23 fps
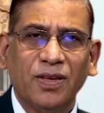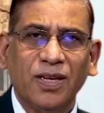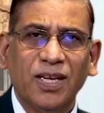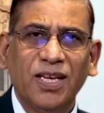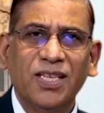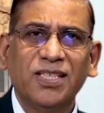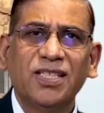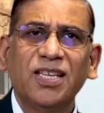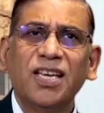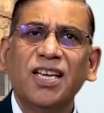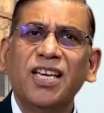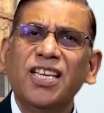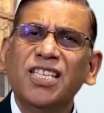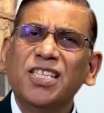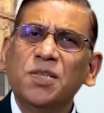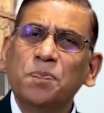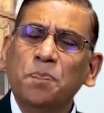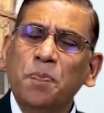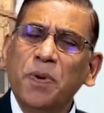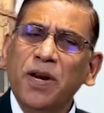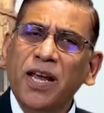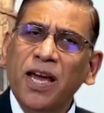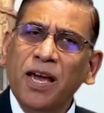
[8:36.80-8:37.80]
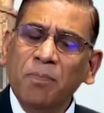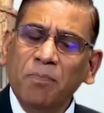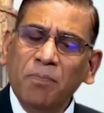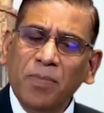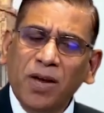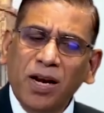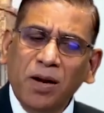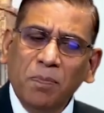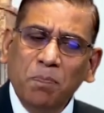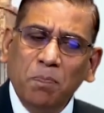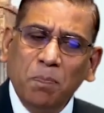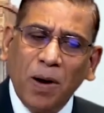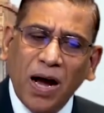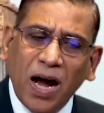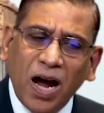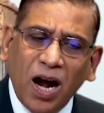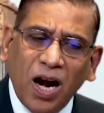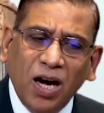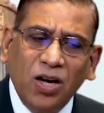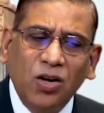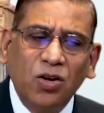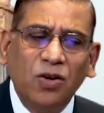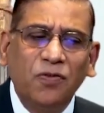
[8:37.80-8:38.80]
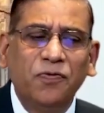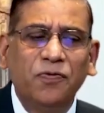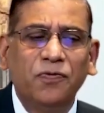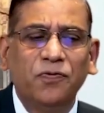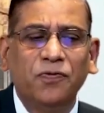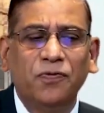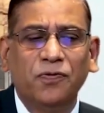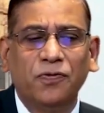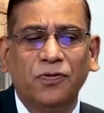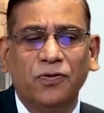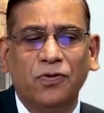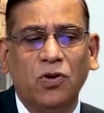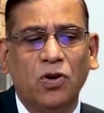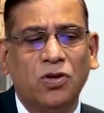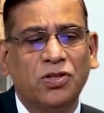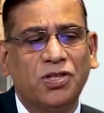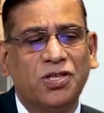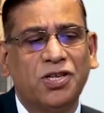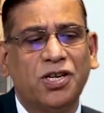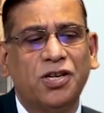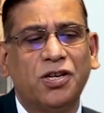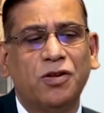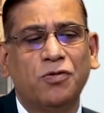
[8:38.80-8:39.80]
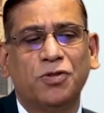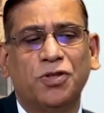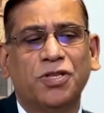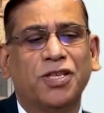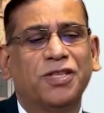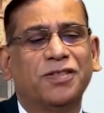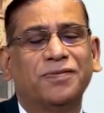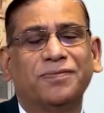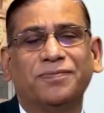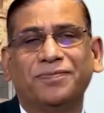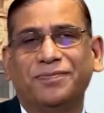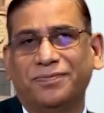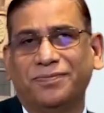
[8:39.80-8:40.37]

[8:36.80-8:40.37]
is preamble part of Constitution?